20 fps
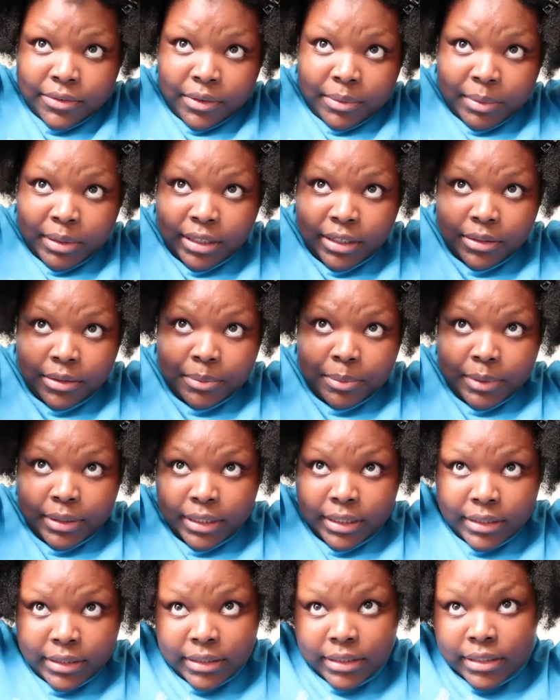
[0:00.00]
from another
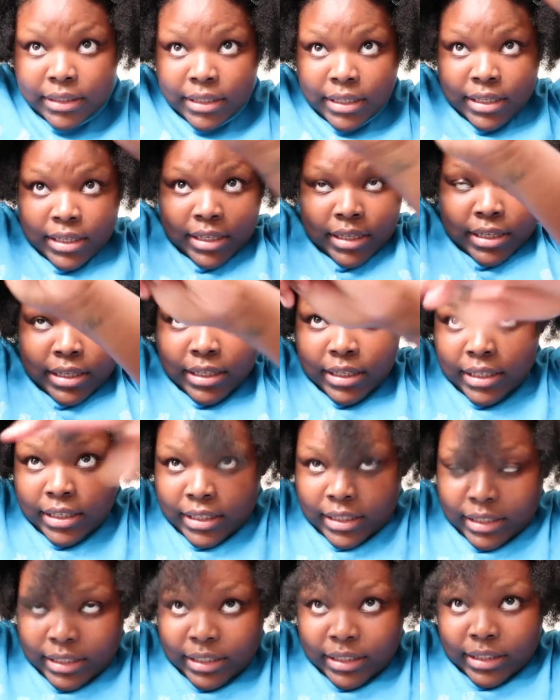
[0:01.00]
piece
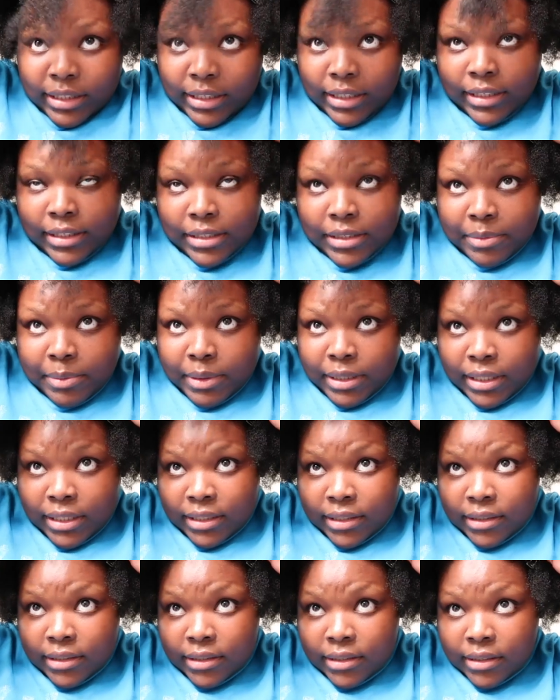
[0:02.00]
in this
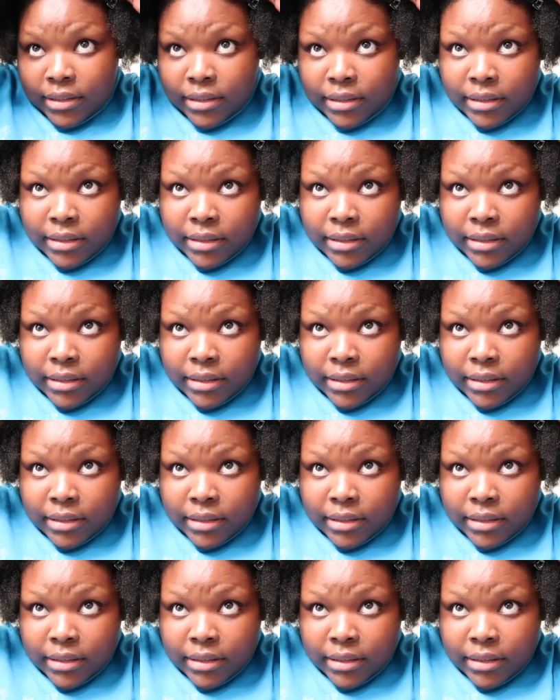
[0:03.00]
piece.